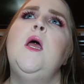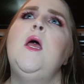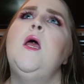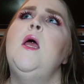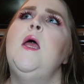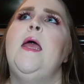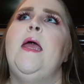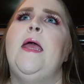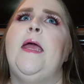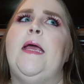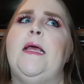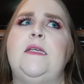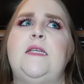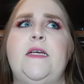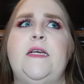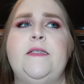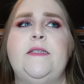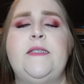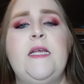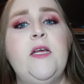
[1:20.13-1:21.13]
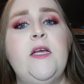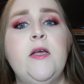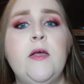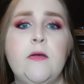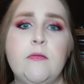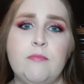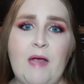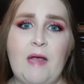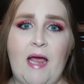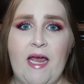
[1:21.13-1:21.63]
It does
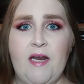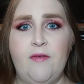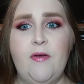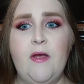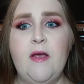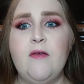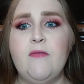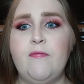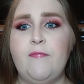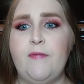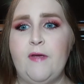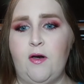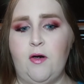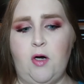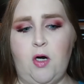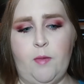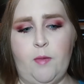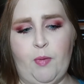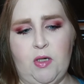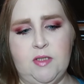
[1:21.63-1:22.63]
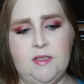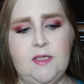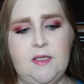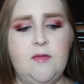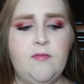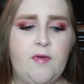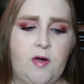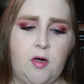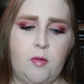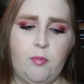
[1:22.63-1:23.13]
kind of fit her person,
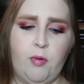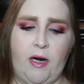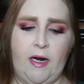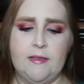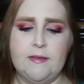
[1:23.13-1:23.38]
fit her brand,